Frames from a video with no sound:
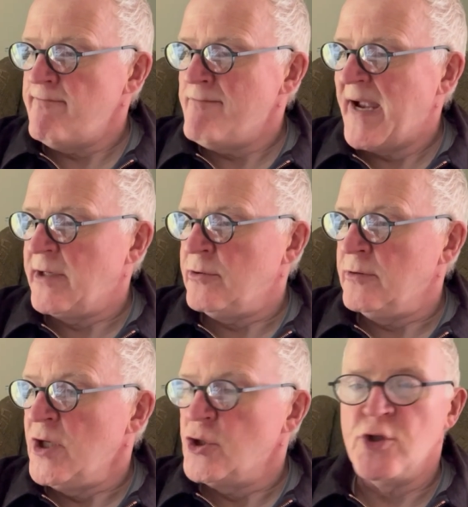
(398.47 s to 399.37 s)
Michael,
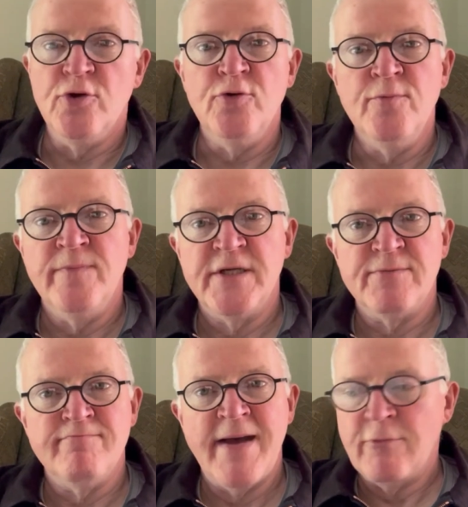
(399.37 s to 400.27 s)
to whom this
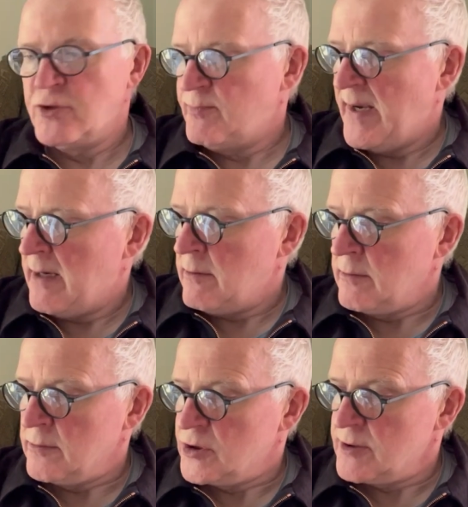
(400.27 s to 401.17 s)
mount
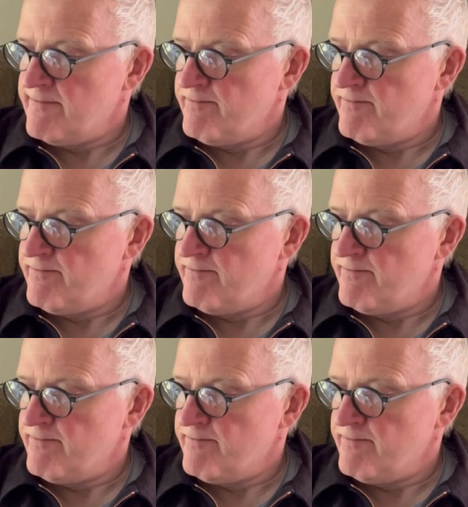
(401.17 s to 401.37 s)
belongs.